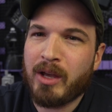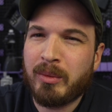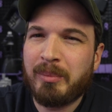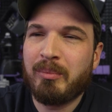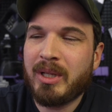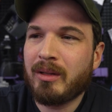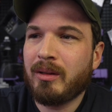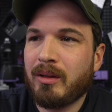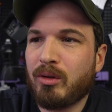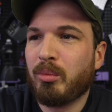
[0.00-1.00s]
I would be a
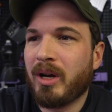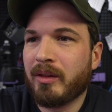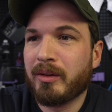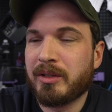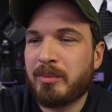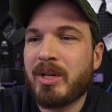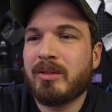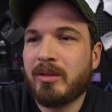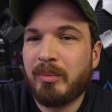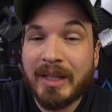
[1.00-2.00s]
little bothered,
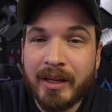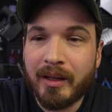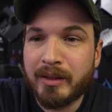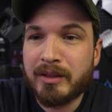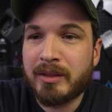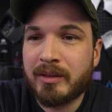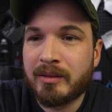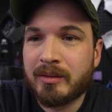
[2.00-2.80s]
especially because